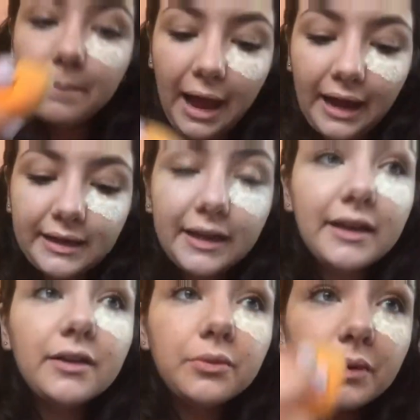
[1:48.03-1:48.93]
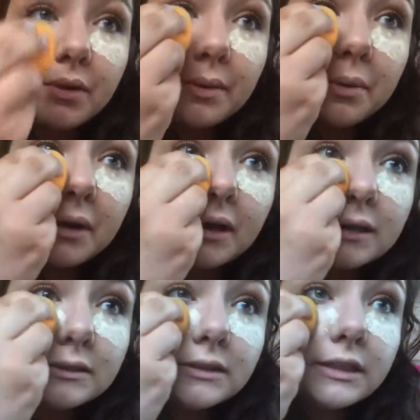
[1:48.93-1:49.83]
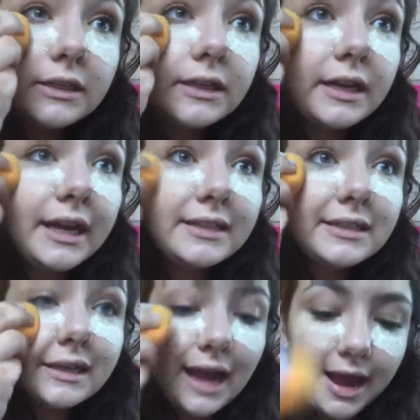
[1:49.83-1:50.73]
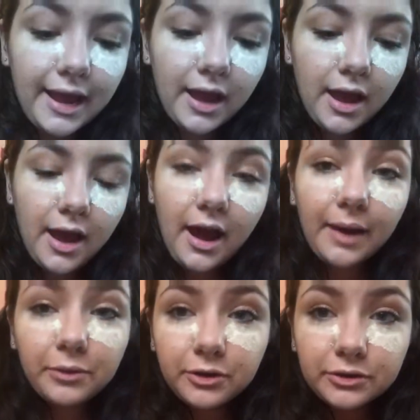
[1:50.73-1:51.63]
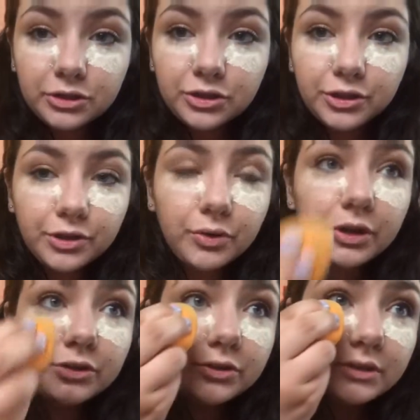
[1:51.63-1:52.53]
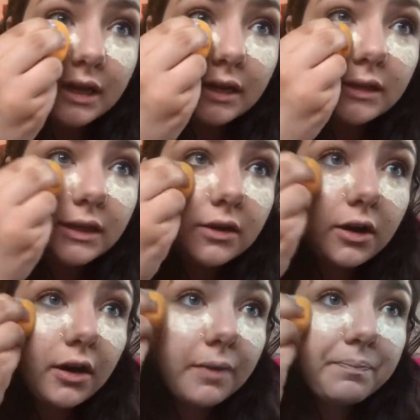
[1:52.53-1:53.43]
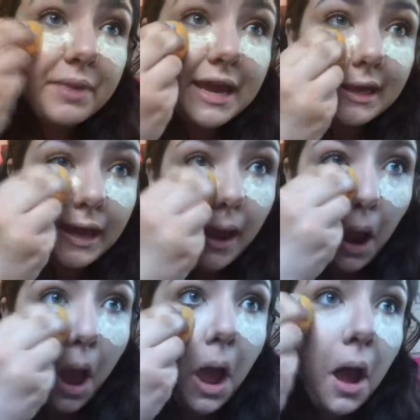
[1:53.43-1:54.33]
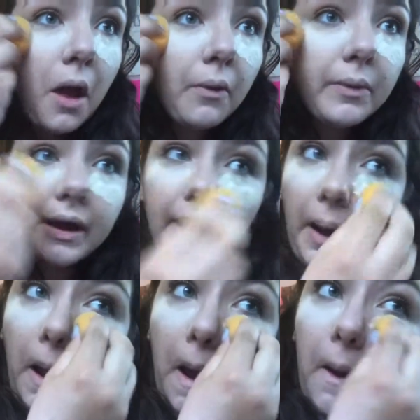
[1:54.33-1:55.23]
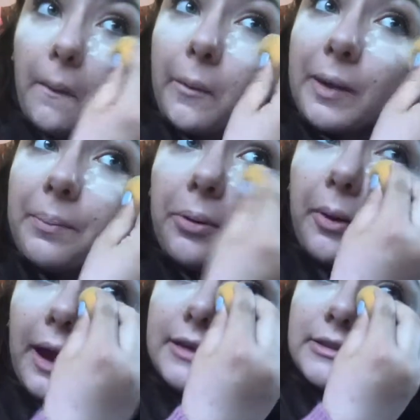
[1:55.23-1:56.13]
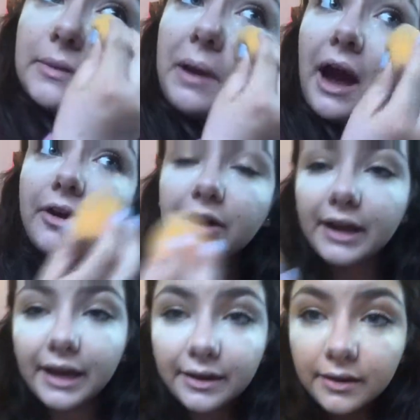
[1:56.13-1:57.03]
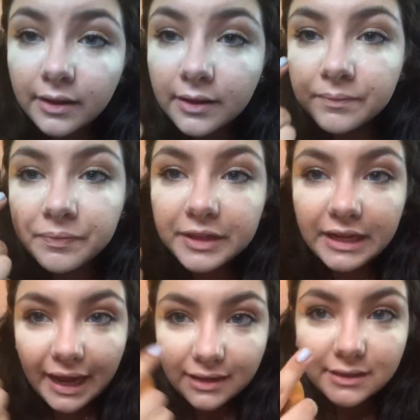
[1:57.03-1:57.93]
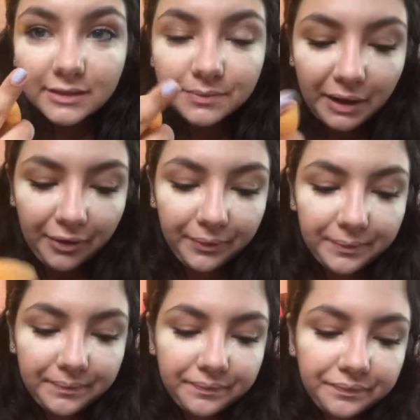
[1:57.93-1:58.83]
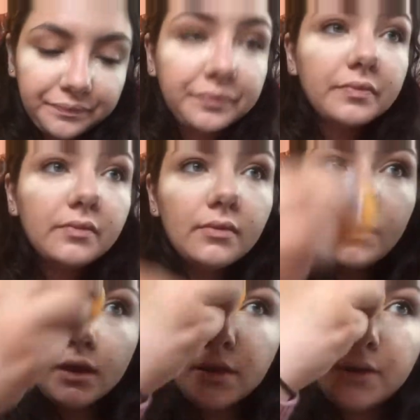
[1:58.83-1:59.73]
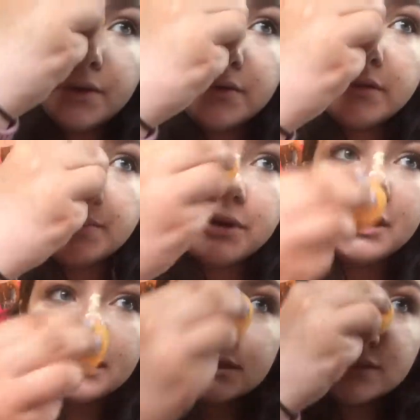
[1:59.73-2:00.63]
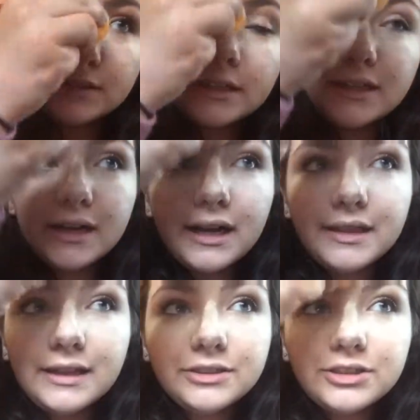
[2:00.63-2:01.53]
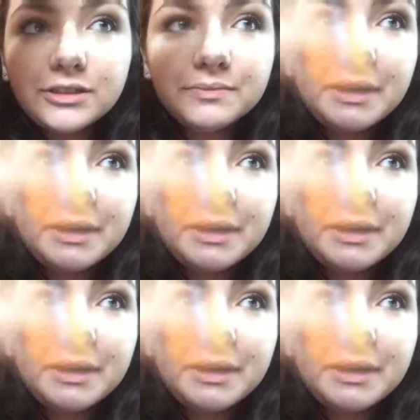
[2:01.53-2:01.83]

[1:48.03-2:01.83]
pack it where we put our concealer, and today I'm going to show you a new technique called baking, where we press the powder in an excess amount where we put our concealer, and this just